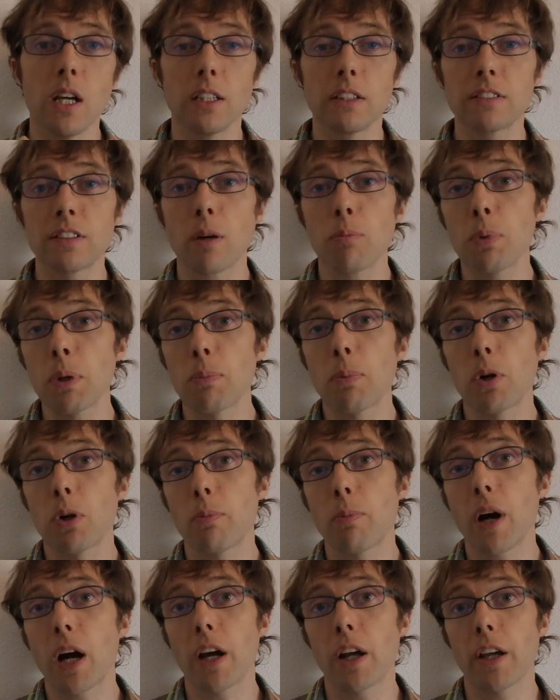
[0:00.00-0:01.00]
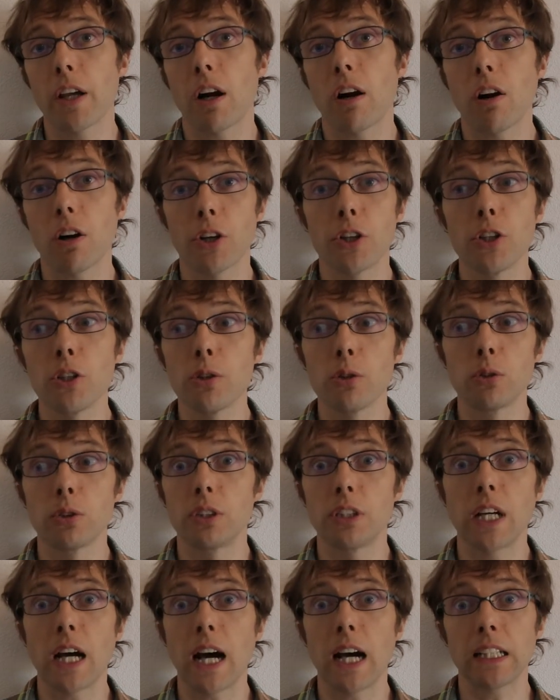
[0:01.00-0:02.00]
some people might
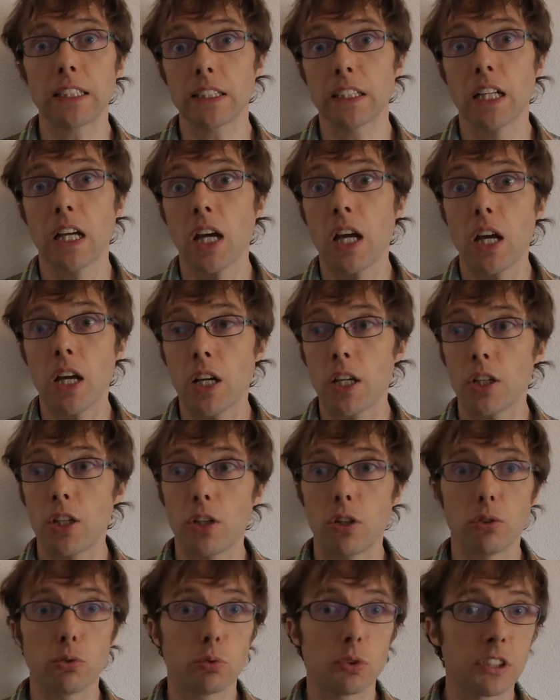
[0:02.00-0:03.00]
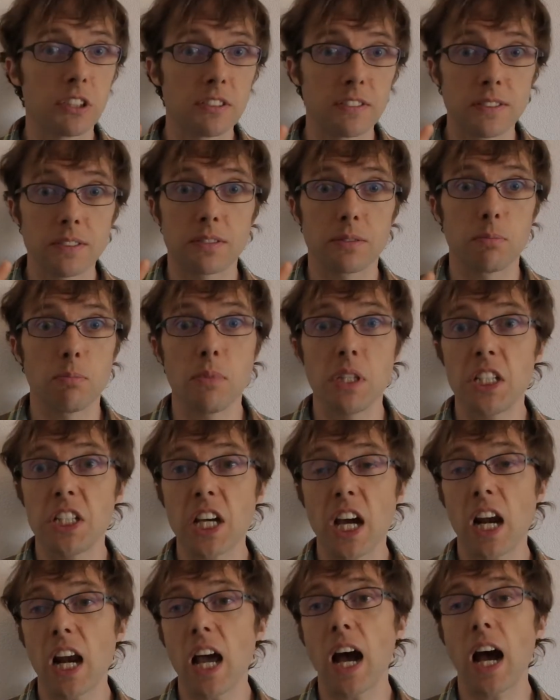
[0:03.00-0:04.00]
argue that, with
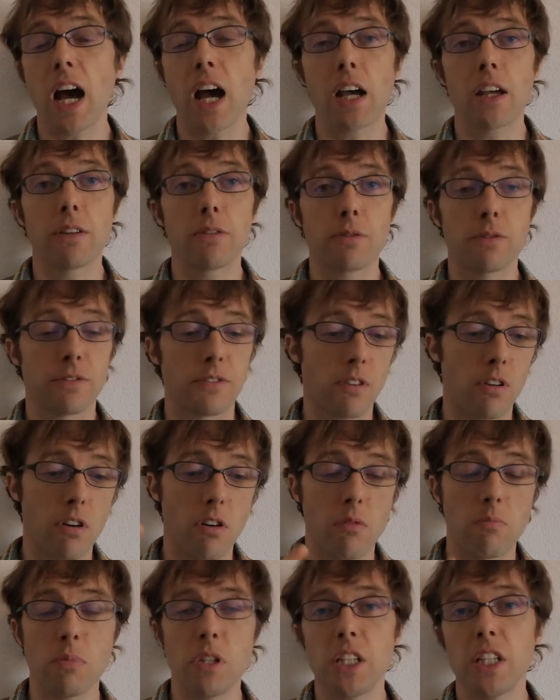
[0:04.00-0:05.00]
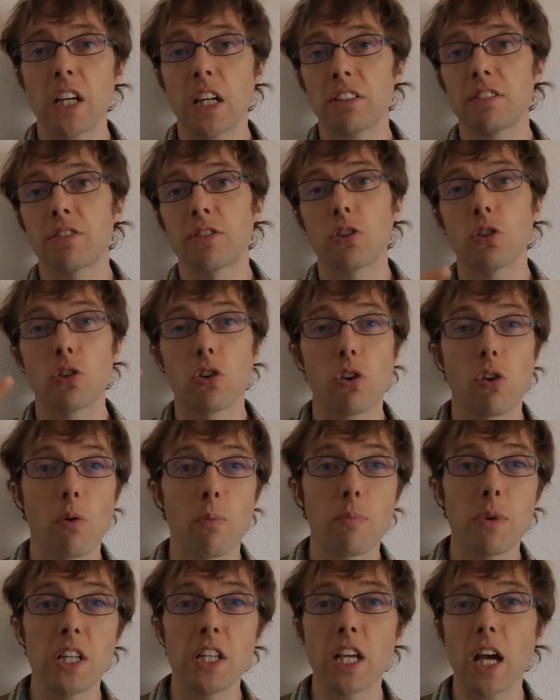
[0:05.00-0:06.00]
Media Live, Media
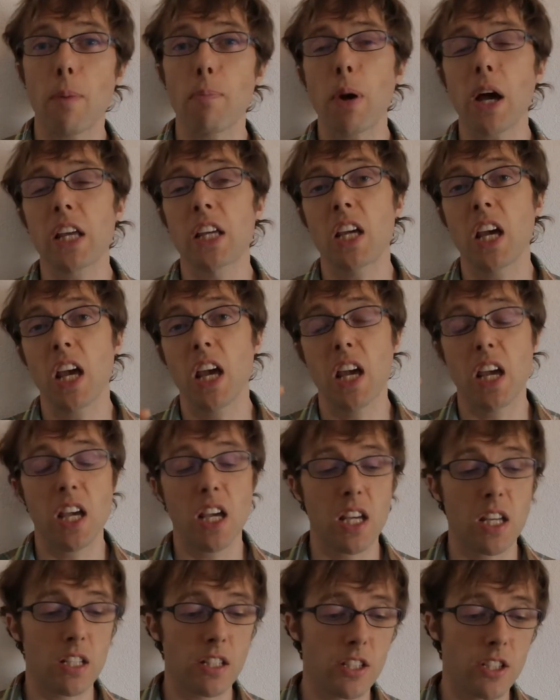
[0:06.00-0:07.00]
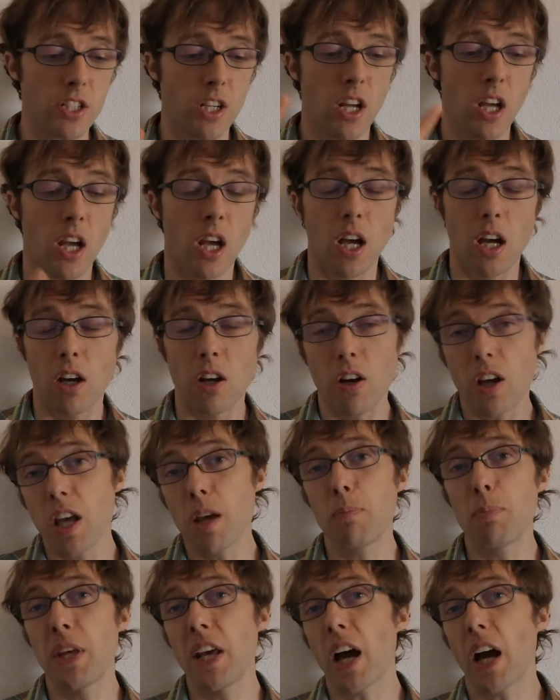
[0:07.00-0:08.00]
Store, Media Package,
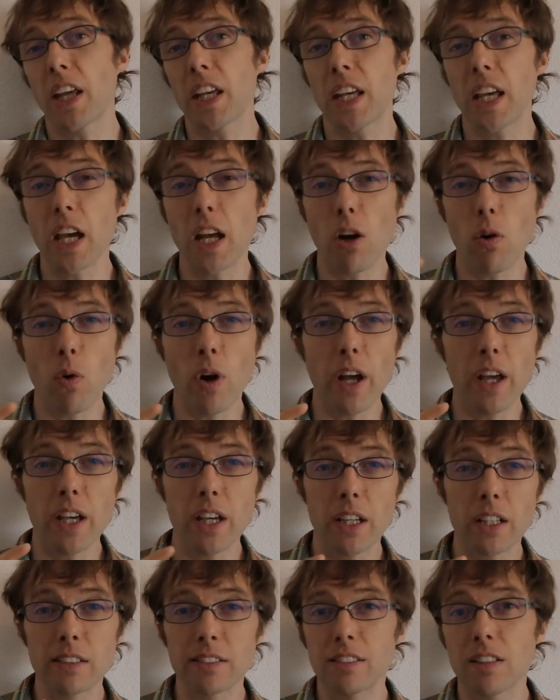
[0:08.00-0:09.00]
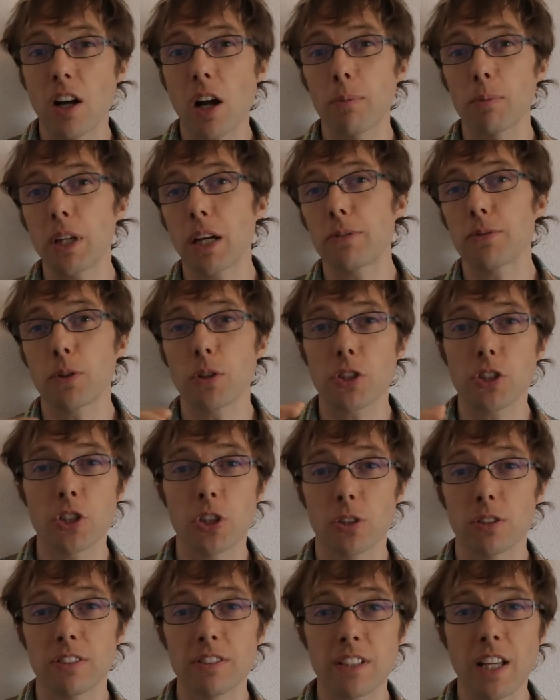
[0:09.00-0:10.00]
API gateways, Lambda
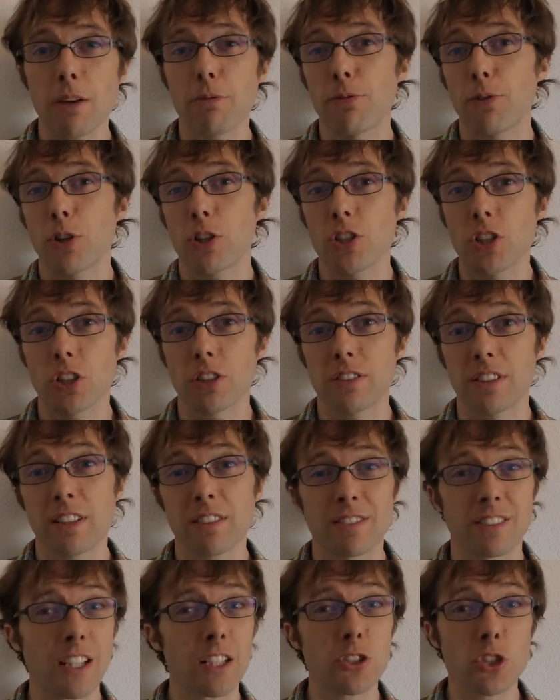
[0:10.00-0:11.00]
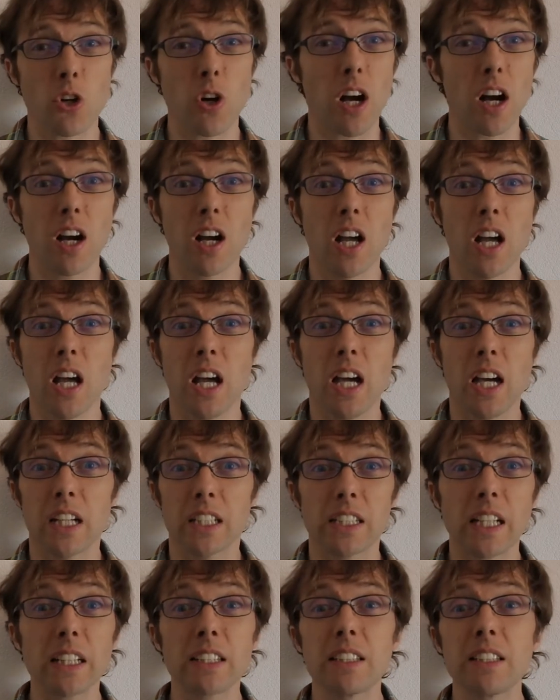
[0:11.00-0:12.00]
functions, step functions, etc.,
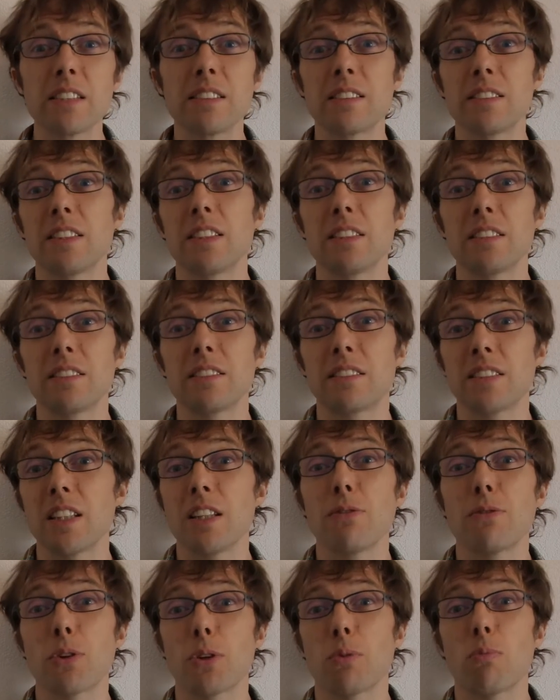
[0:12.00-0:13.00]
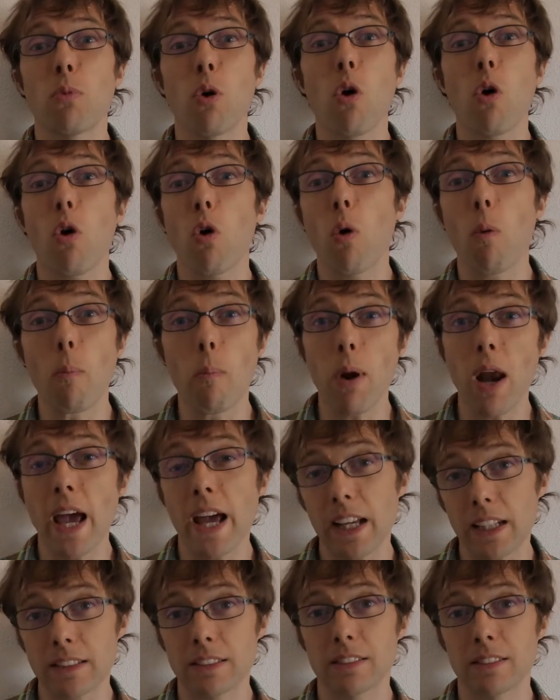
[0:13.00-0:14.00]
that this is even more
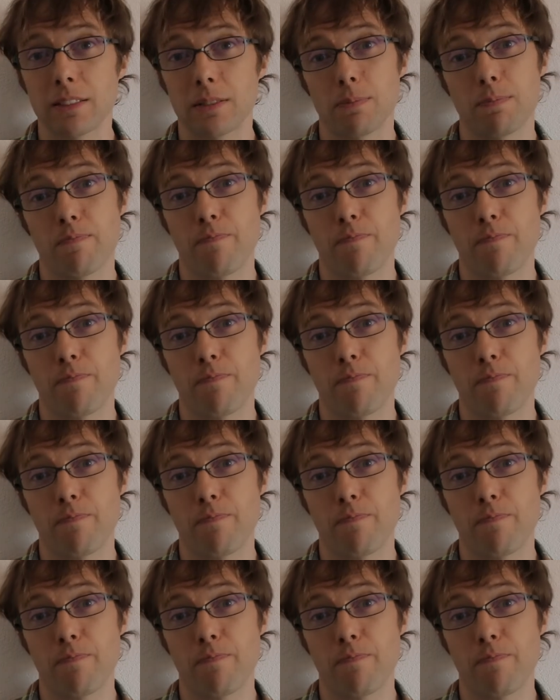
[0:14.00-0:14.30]
complex.